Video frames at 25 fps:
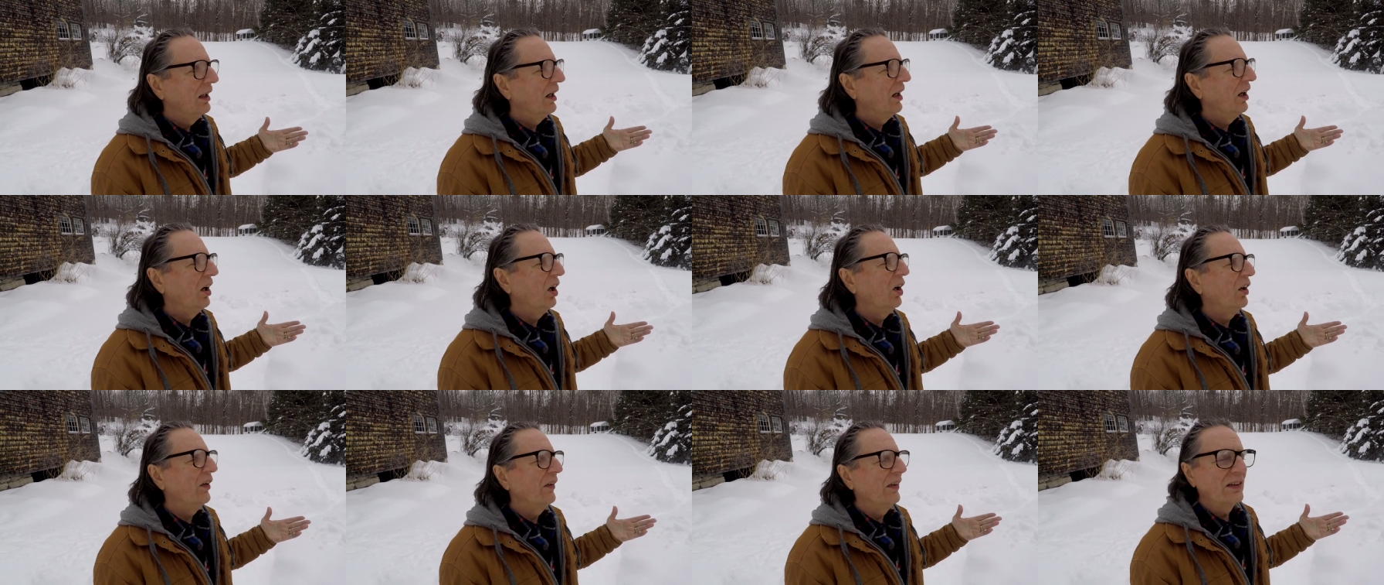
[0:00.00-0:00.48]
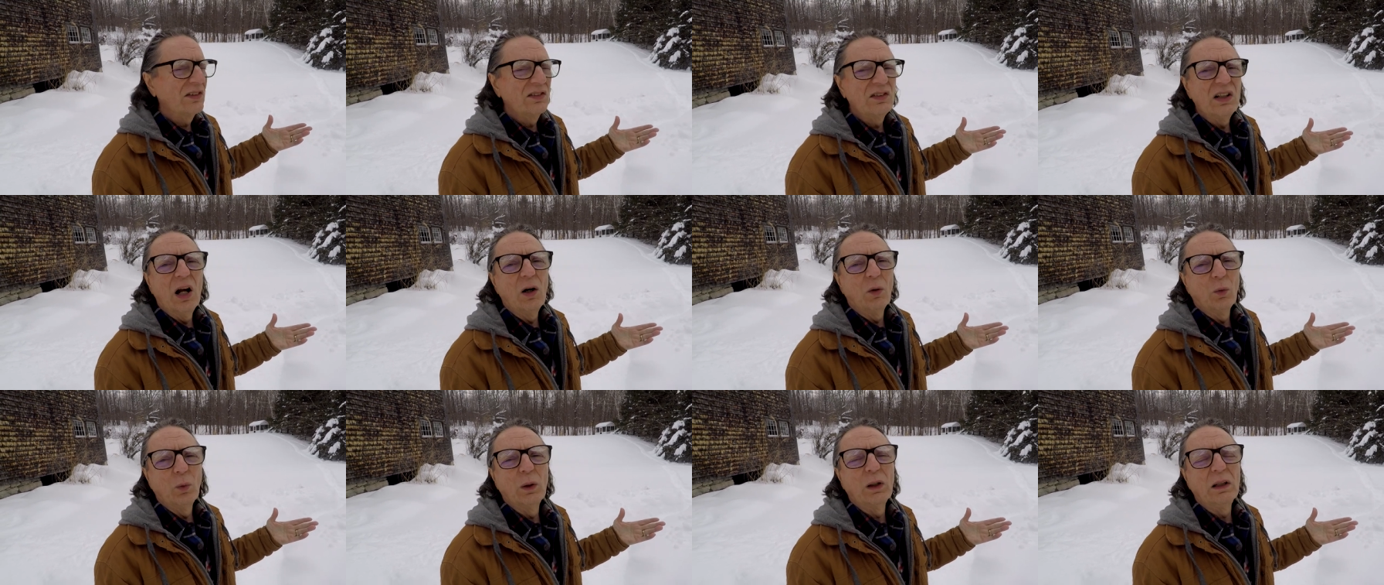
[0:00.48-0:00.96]
Uh, it's
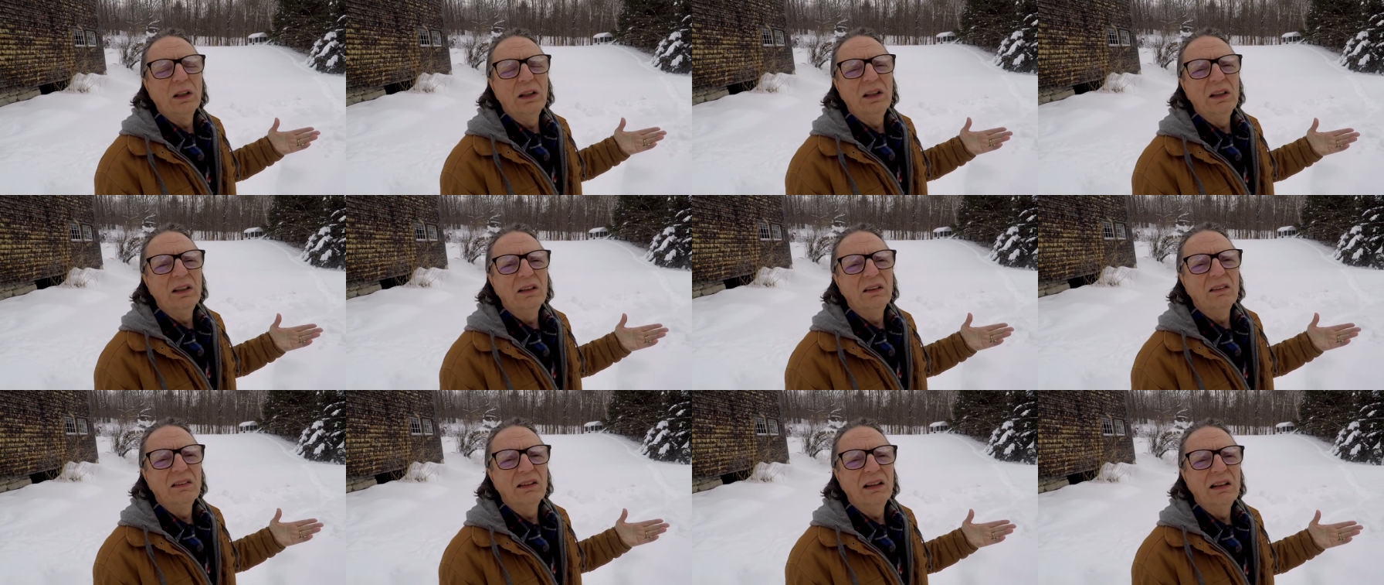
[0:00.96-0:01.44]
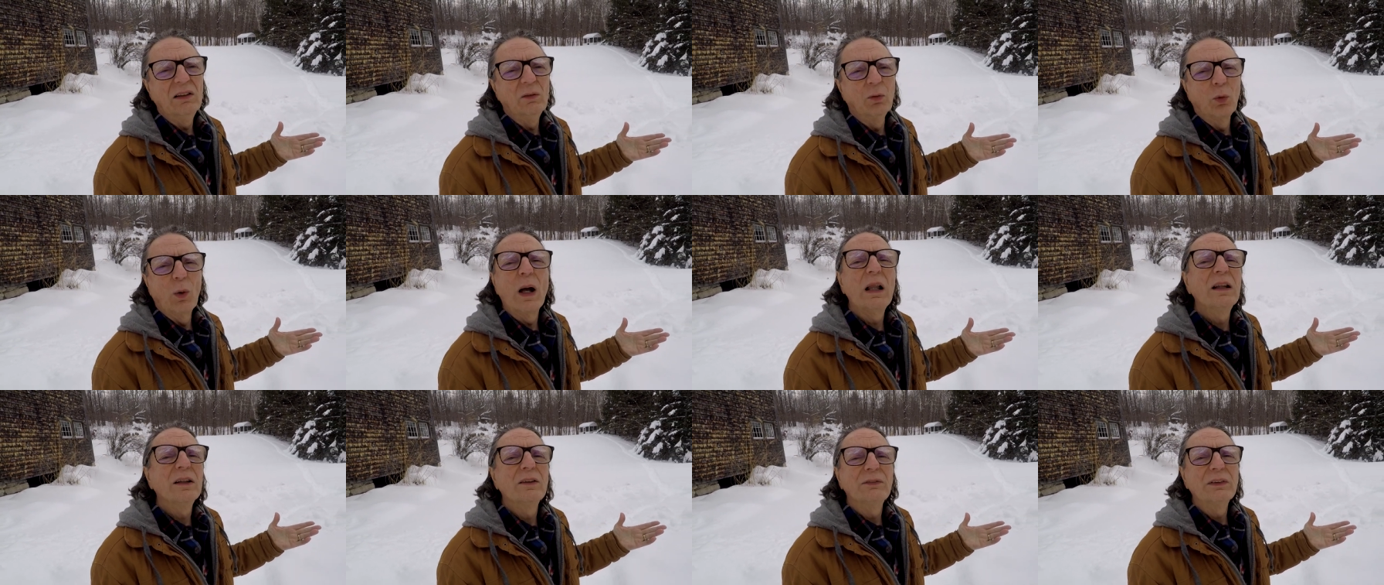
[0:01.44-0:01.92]
not really
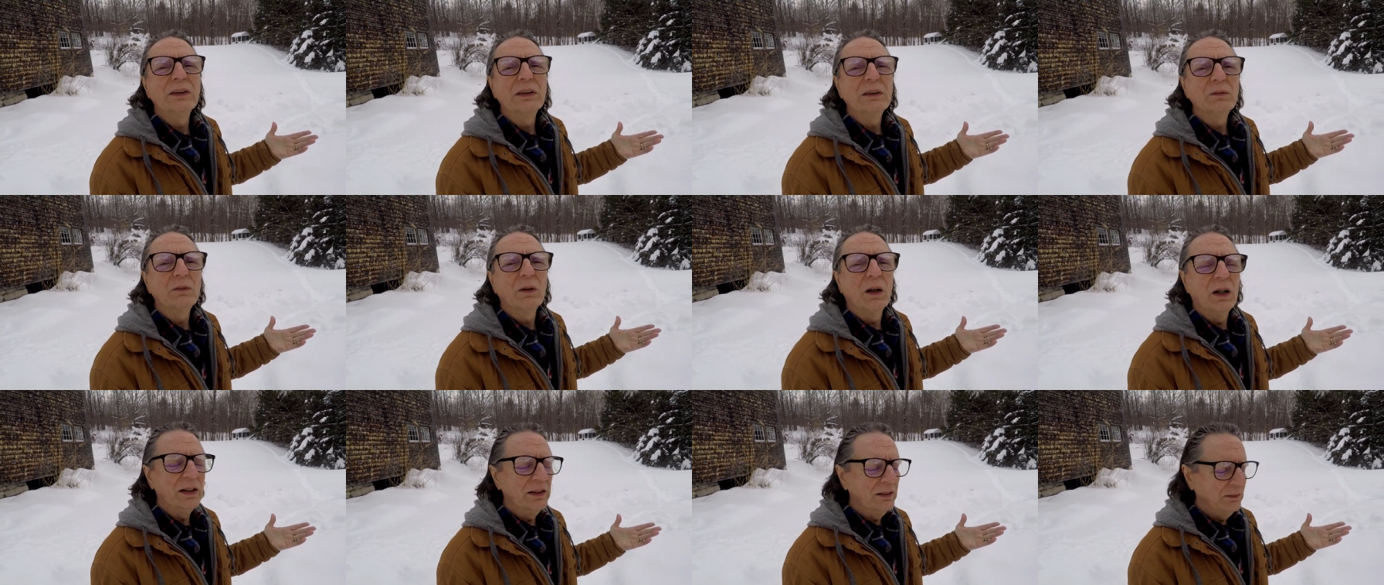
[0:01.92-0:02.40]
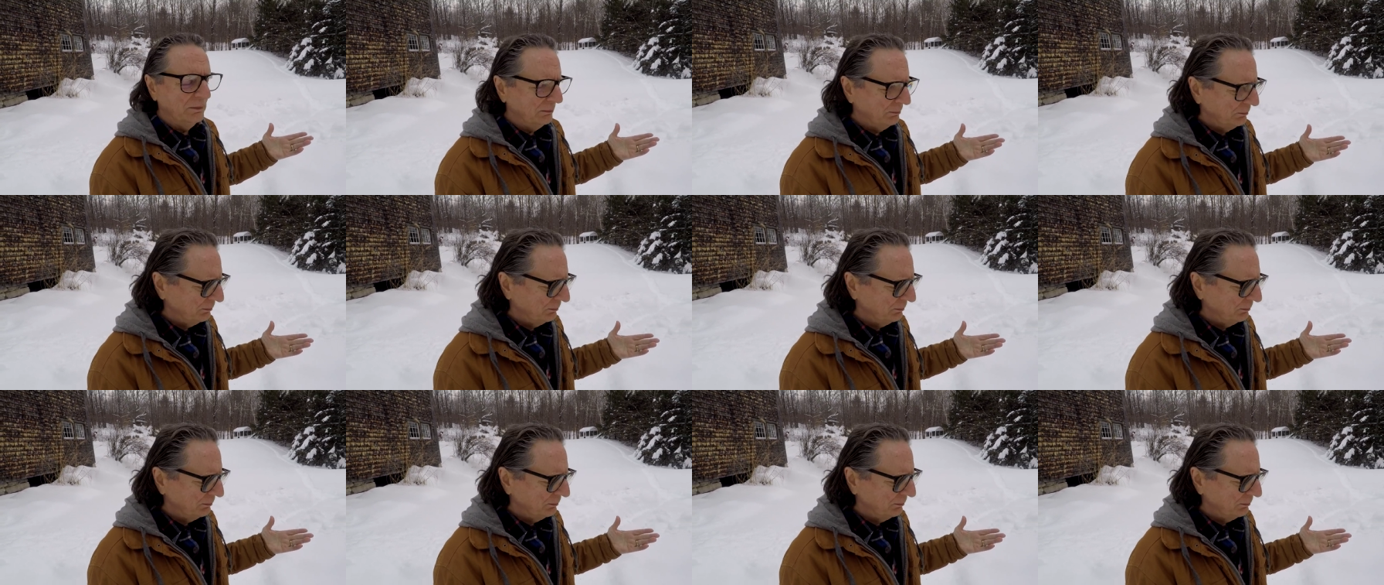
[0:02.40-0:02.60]
relevant, right?